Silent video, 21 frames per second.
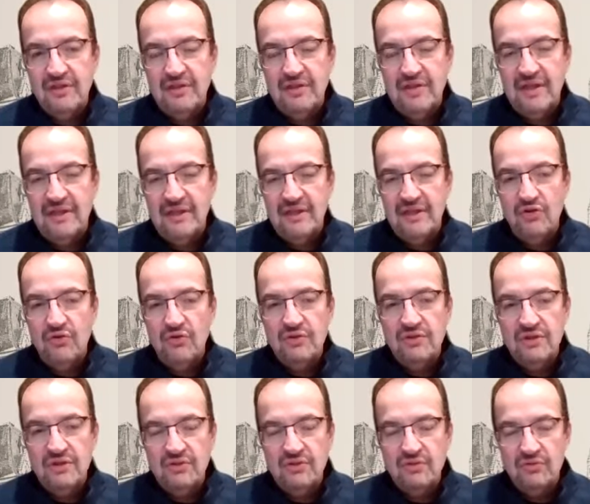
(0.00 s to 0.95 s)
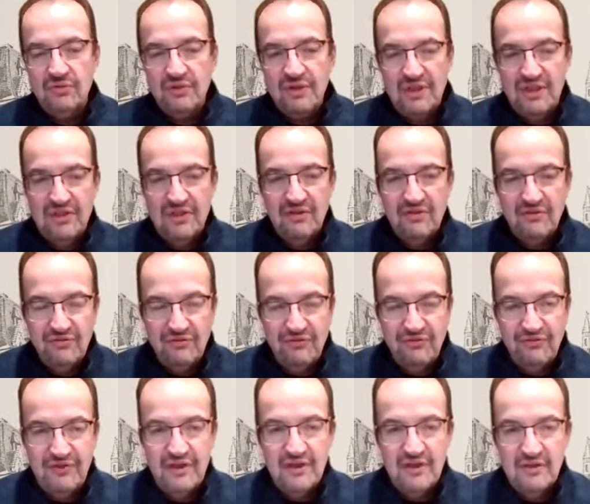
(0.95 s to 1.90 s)
that goes into either
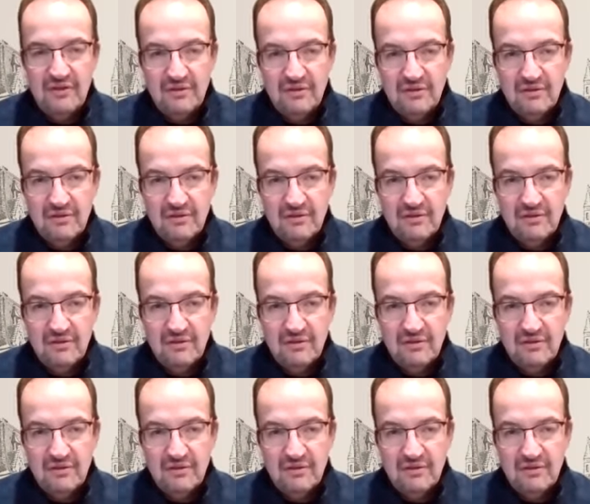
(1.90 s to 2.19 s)
field?